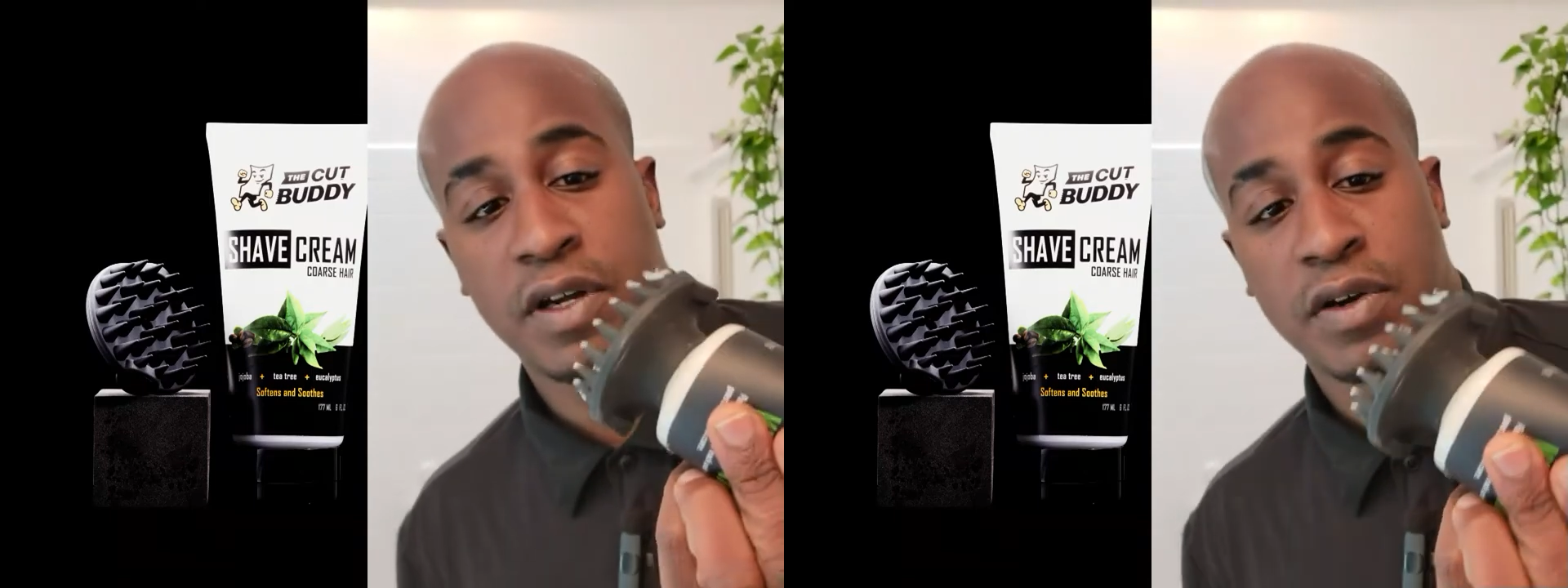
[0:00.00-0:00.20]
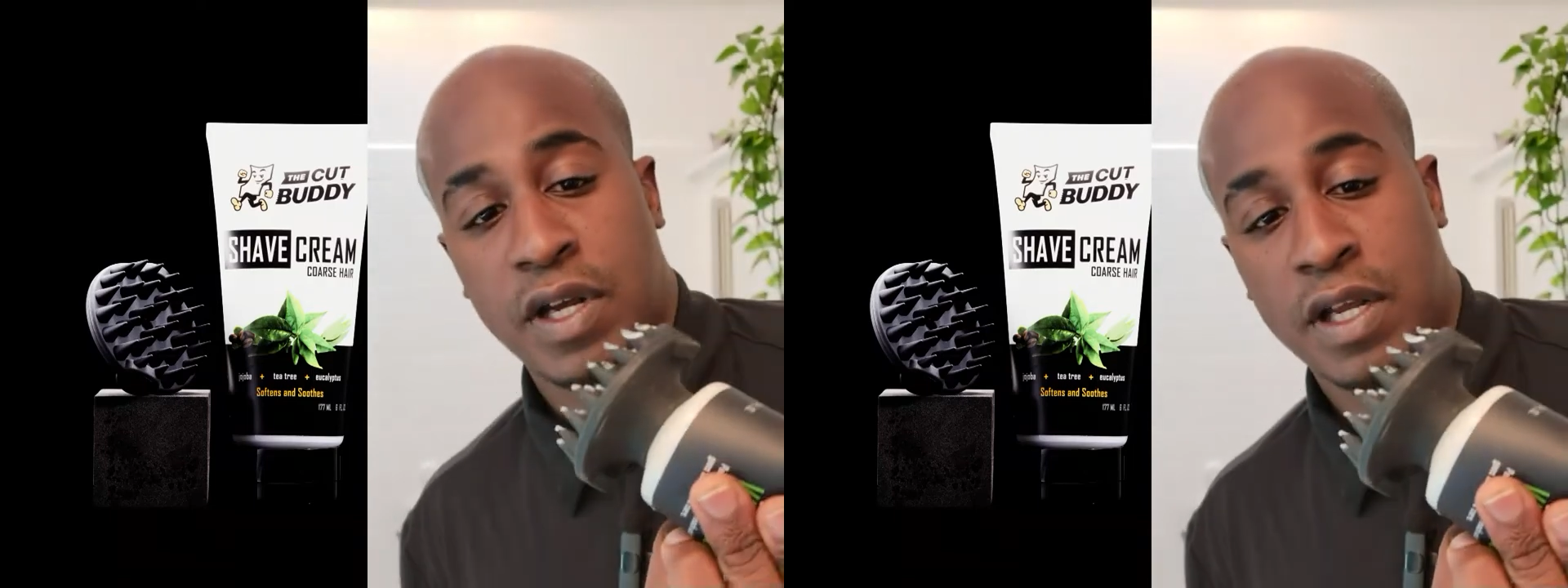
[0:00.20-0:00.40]

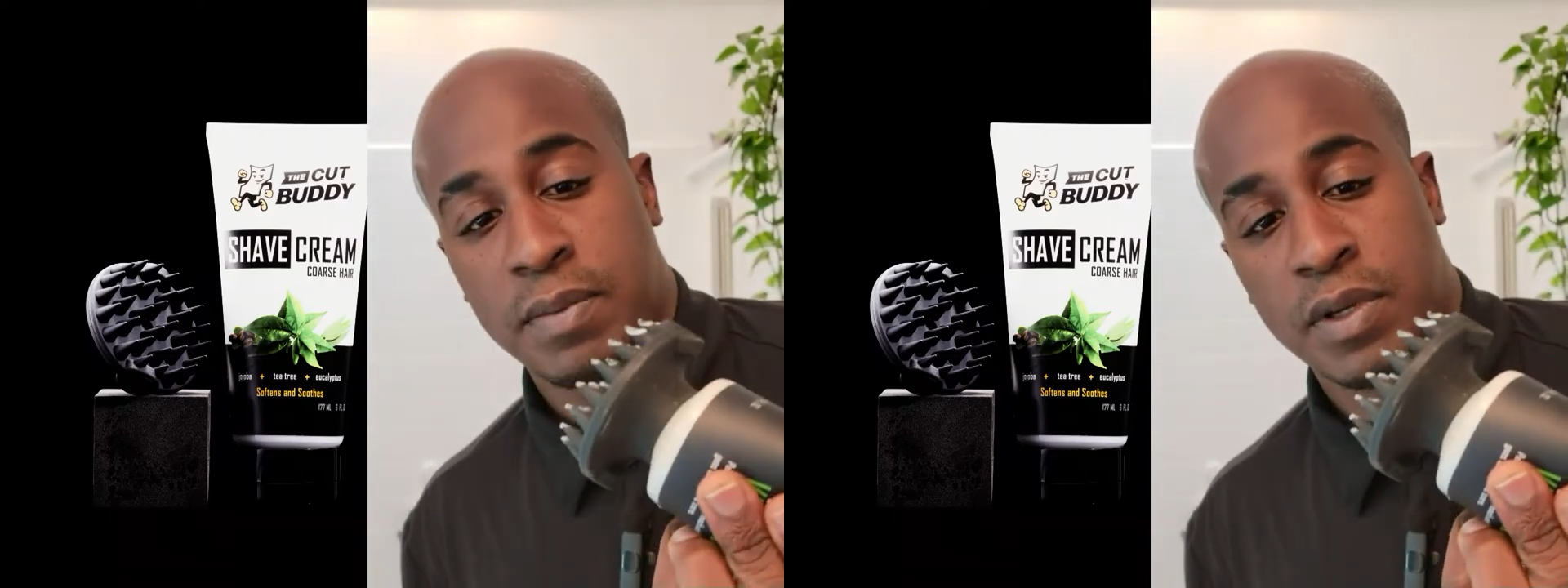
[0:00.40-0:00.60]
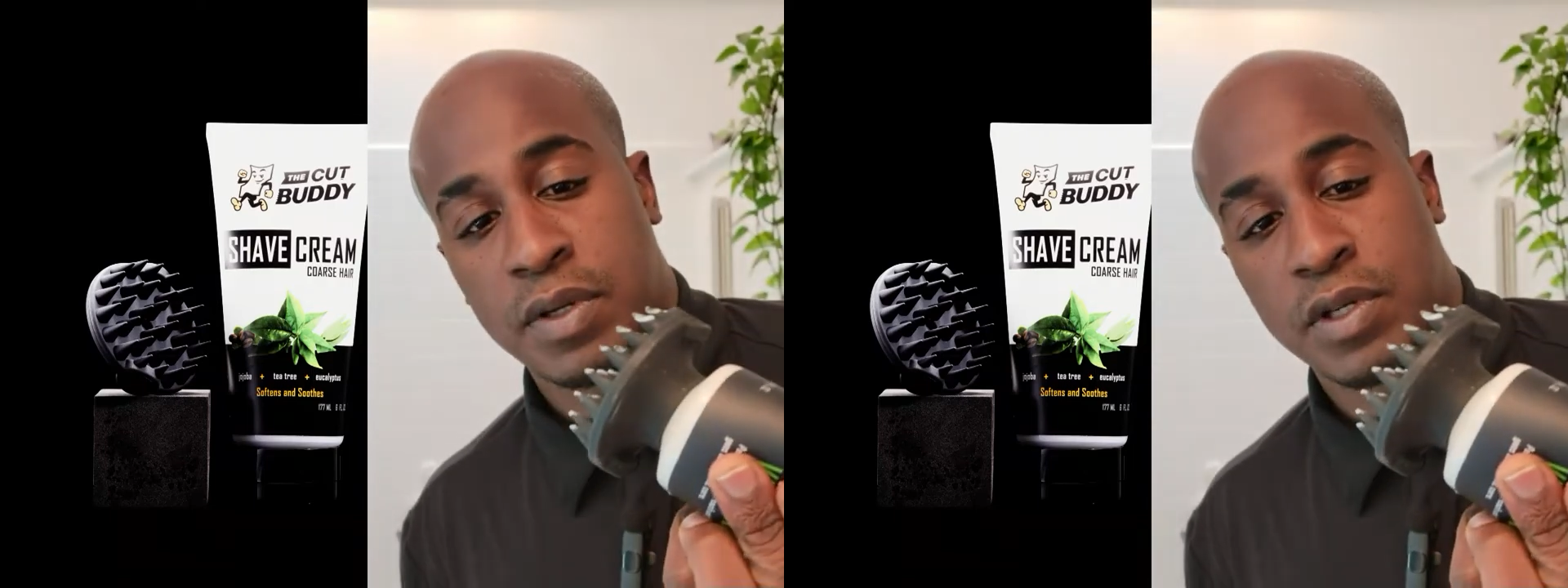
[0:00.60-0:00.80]
cream,
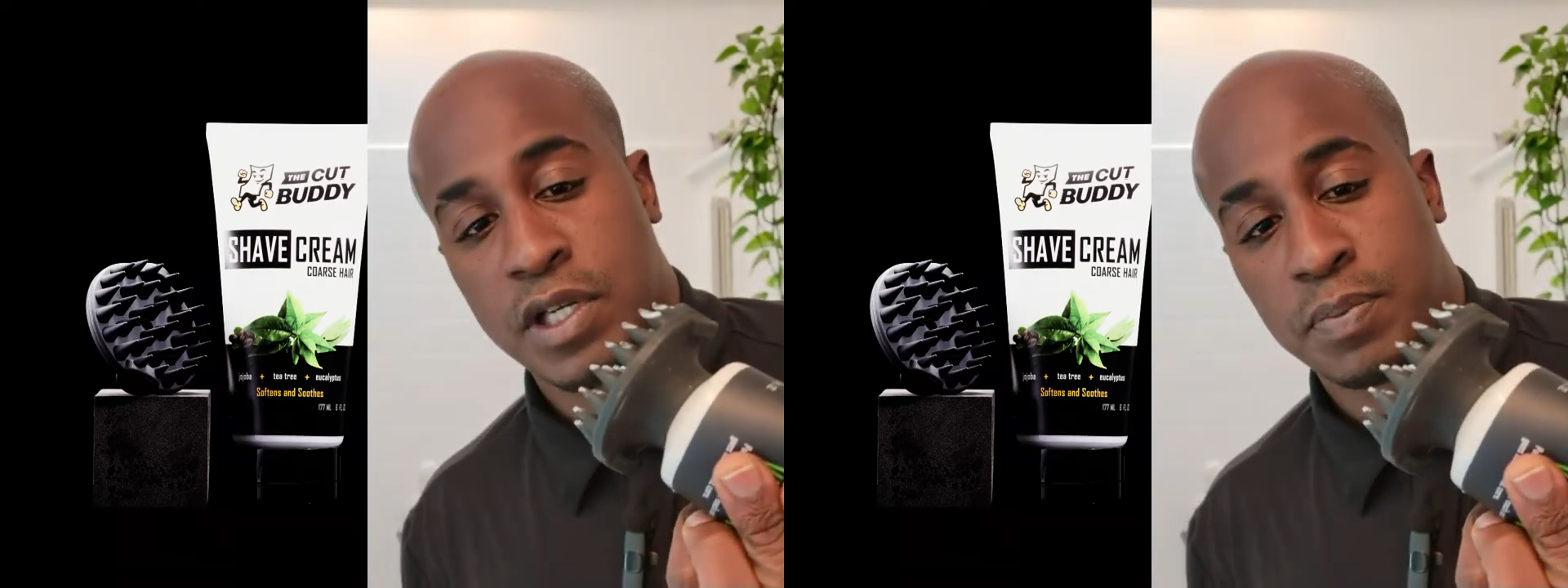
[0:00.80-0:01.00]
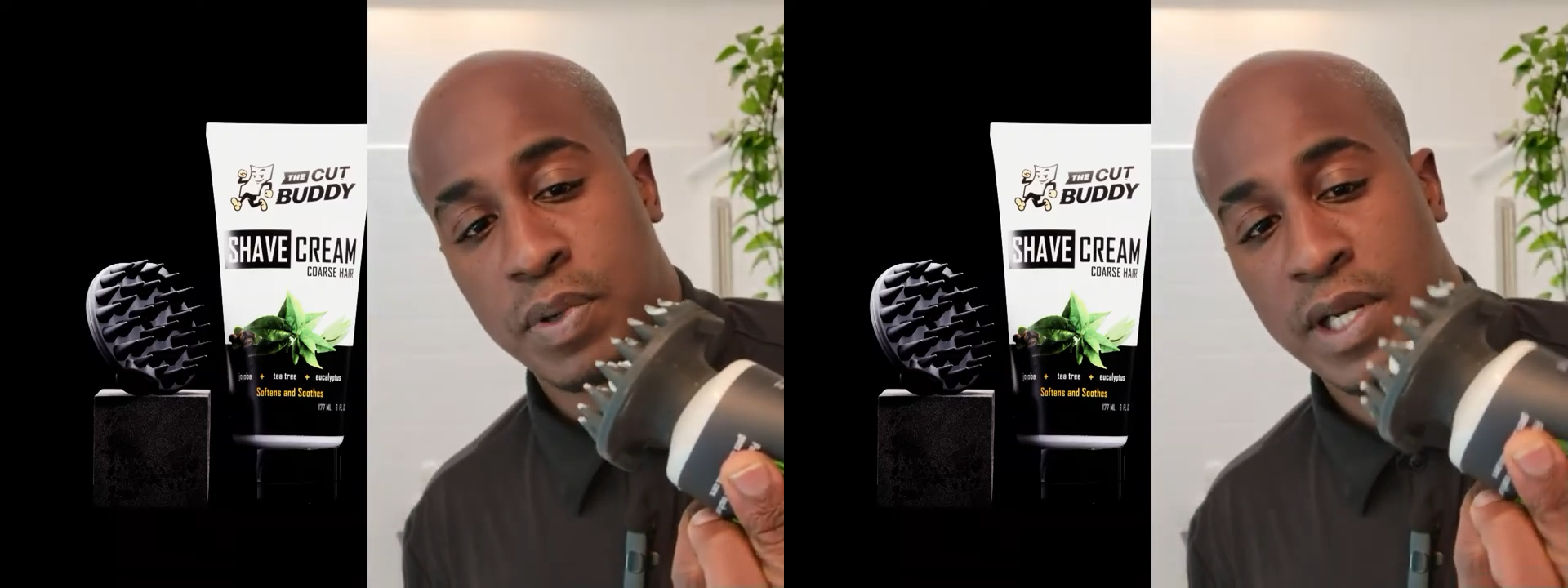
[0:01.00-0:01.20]
you
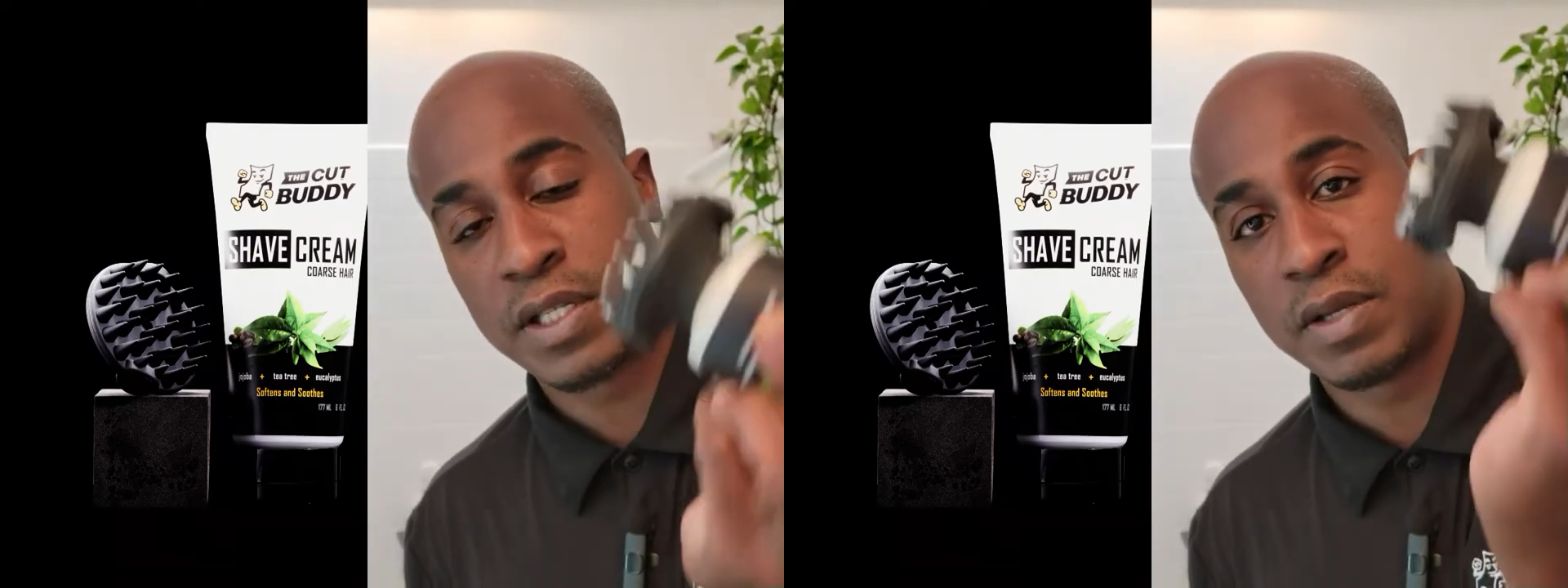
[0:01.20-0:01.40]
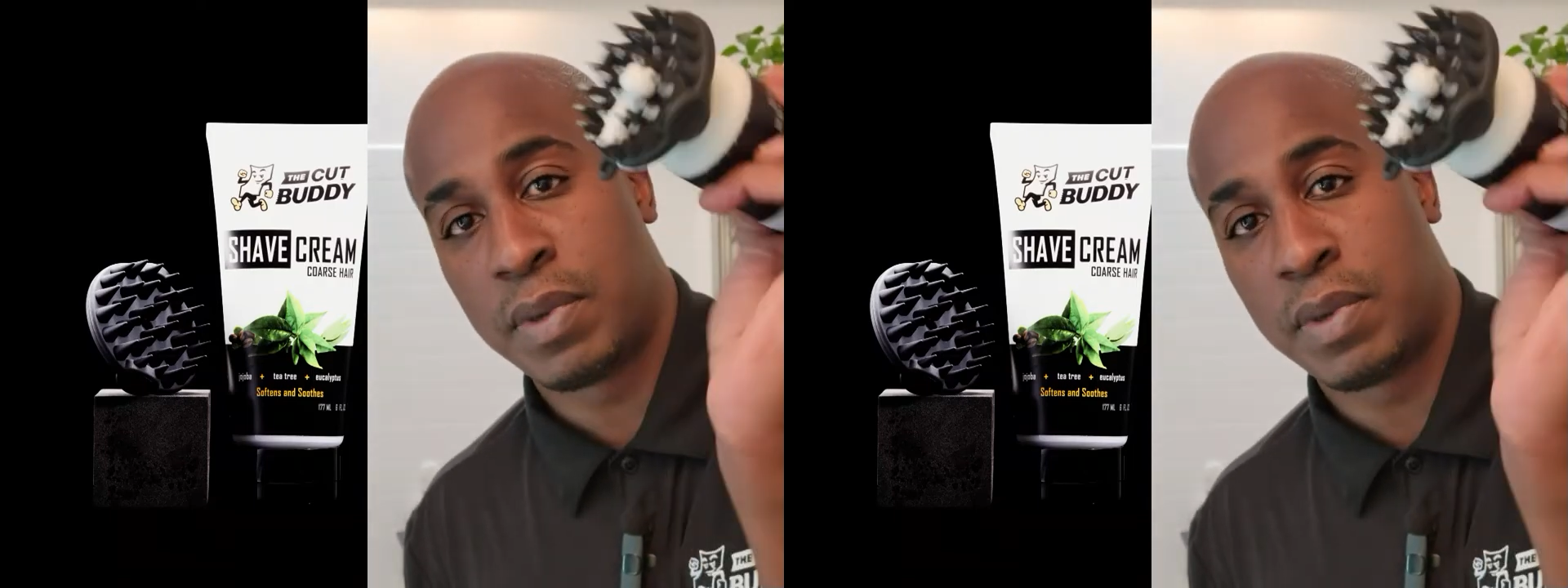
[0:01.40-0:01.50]
just press the